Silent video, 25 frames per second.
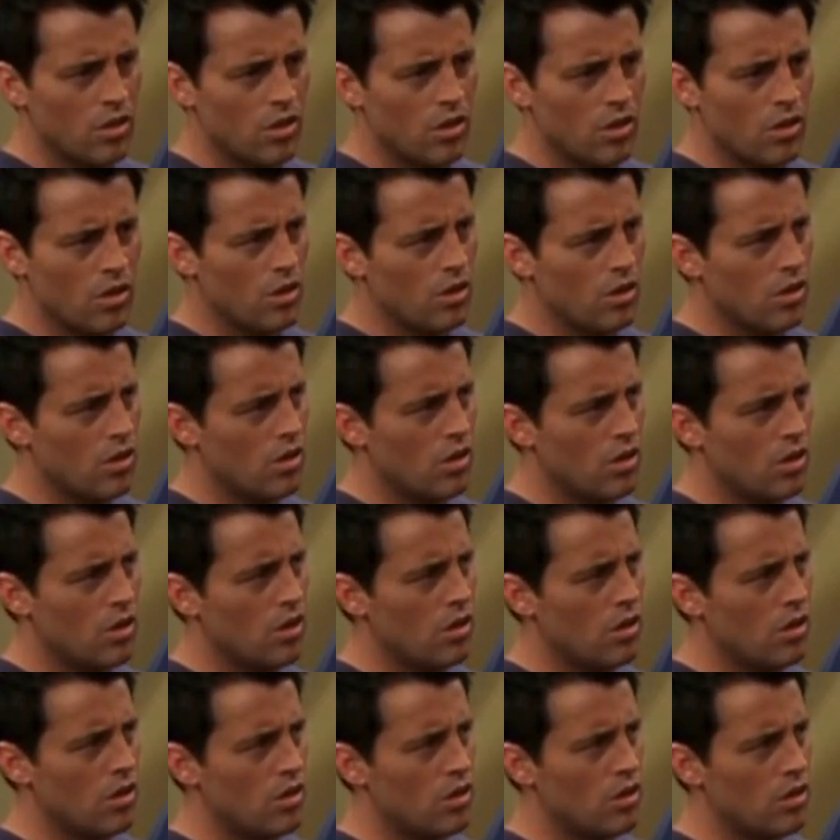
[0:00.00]

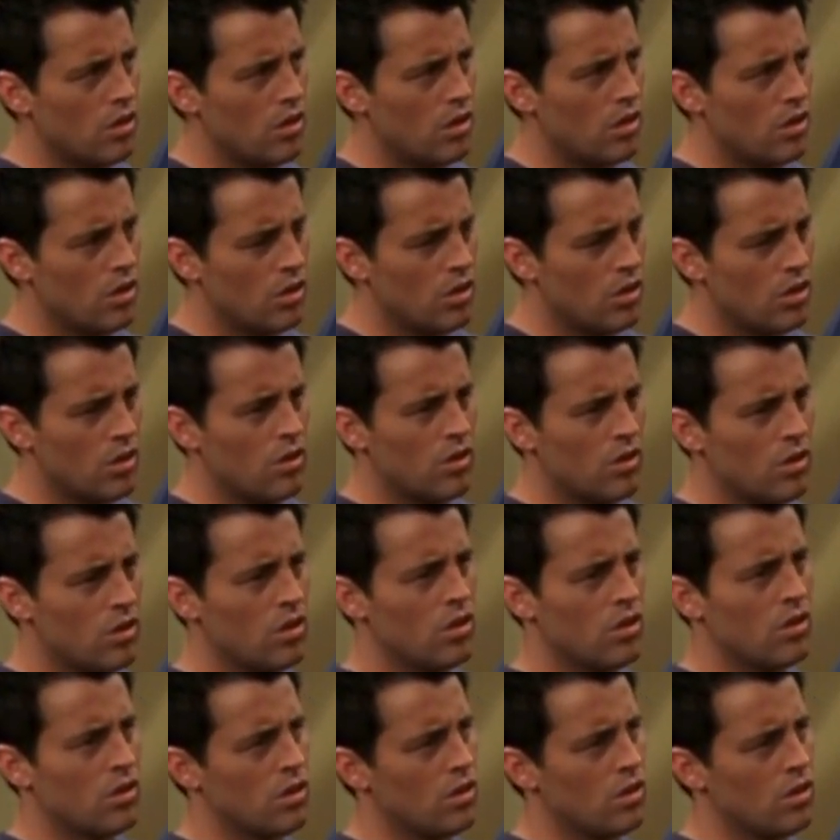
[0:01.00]

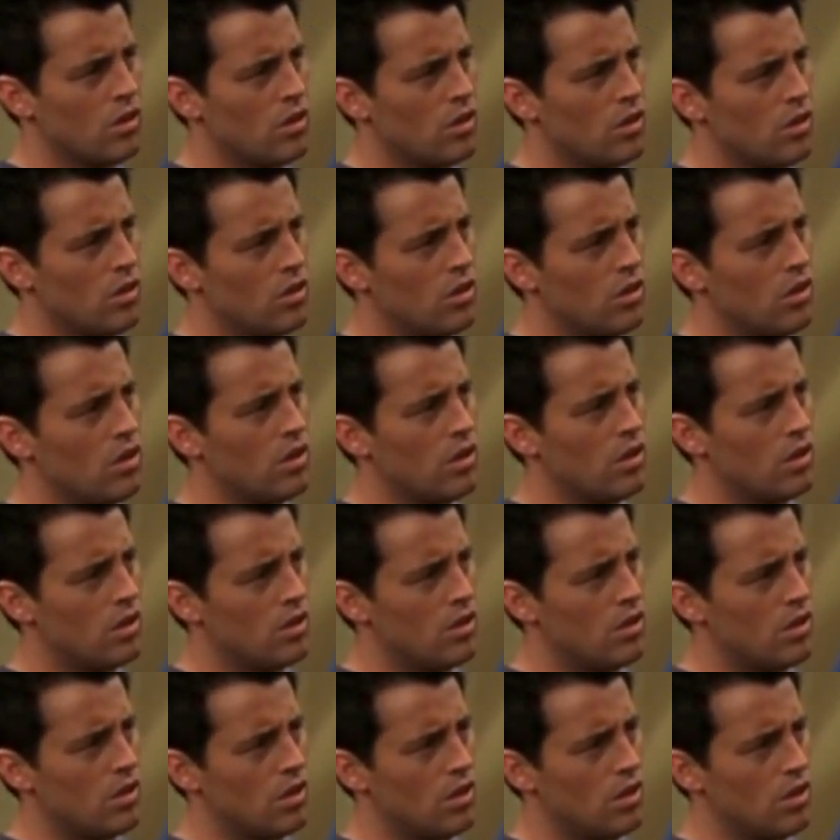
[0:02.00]

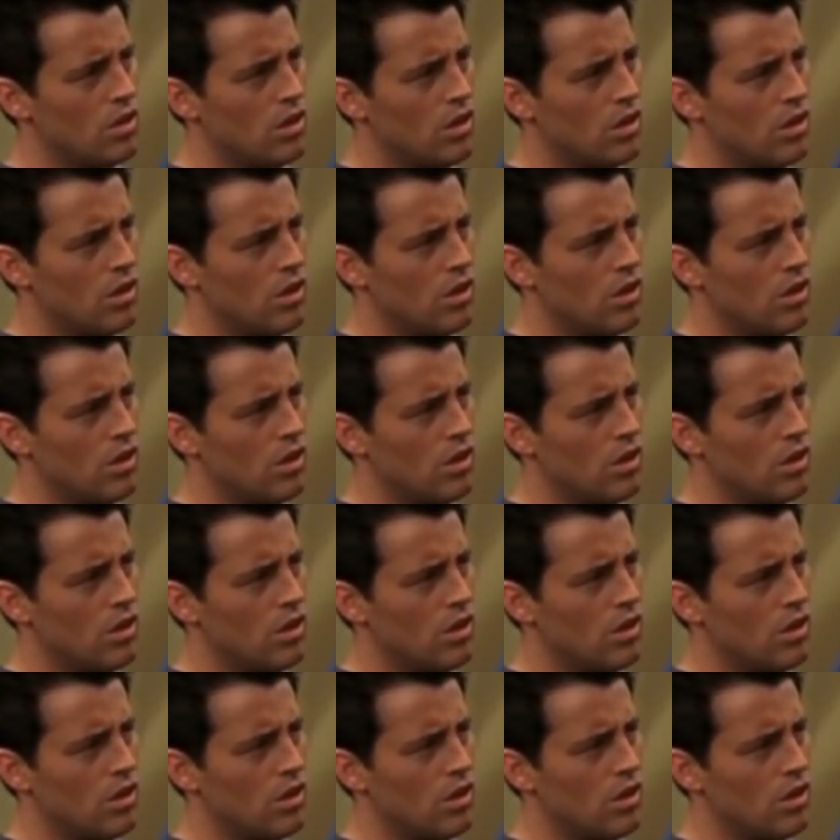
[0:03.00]
No words are spoken by the person on screen.